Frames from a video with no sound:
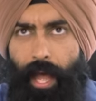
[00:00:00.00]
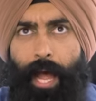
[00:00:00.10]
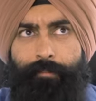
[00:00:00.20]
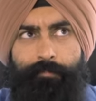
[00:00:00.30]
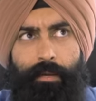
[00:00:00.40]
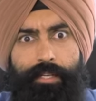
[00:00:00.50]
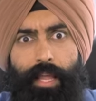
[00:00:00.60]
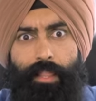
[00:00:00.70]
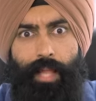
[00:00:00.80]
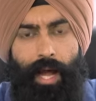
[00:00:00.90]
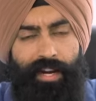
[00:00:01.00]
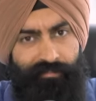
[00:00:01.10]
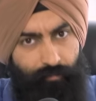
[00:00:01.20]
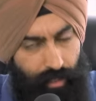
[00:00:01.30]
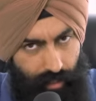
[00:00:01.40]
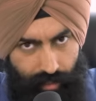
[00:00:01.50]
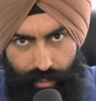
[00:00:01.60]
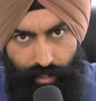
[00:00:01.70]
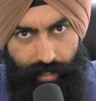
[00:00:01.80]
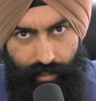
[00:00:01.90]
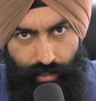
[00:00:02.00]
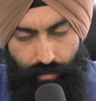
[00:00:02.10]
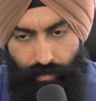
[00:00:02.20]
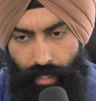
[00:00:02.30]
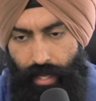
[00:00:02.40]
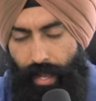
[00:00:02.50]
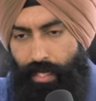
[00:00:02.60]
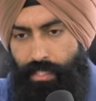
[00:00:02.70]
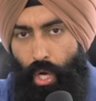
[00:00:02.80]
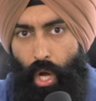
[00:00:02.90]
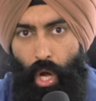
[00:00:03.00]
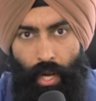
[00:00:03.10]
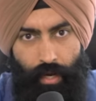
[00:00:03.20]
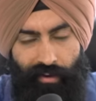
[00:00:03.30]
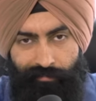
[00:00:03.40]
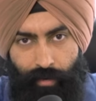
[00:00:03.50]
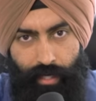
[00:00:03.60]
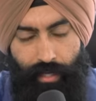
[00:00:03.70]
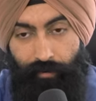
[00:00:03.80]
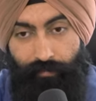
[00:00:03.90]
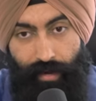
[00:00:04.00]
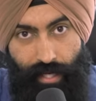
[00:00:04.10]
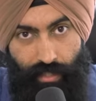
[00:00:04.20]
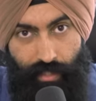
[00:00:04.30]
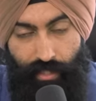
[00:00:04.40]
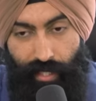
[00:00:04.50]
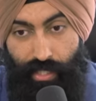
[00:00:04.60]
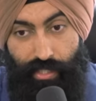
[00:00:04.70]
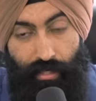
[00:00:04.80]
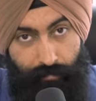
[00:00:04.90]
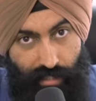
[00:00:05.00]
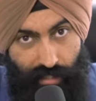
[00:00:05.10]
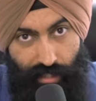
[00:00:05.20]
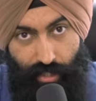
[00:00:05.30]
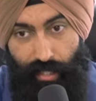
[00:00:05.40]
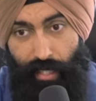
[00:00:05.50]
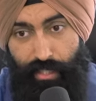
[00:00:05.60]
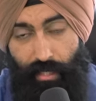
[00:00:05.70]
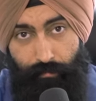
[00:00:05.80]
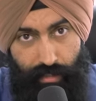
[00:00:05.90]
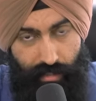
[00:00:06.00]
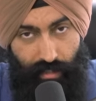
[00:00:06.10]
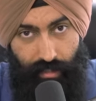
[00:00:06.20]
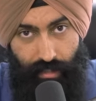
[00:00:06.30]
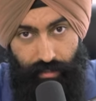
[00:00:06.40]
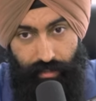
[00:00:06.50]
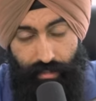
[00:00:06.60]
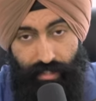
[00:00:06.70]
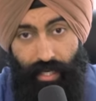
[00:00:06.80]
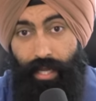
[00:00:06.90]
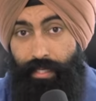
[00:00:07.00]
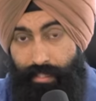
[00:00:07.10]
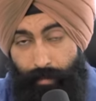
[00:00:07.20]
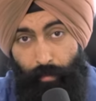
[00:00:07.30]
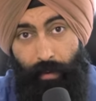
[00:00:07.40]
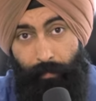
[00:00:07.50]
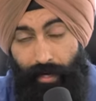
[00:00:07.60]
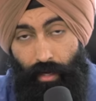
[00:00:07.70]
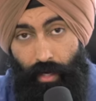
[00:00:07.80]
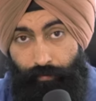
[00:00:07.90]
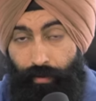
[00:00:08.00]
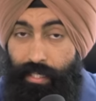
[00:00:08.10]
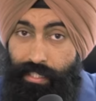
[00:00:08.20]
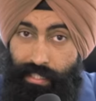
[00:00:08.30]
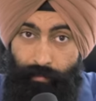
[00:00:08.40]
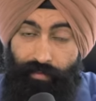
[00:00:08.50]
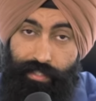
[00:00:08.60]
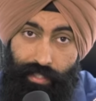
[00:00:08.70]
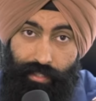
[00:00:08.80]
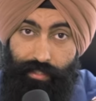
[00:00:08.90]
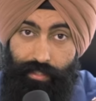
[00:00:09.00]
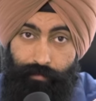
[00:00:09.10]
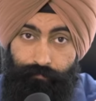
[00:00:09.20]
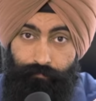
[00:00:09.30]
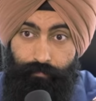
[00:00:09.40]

I have spent a lot of money on education, a ton of money on financial education and business education and business consultants. Some of it paid off, some of it didn't.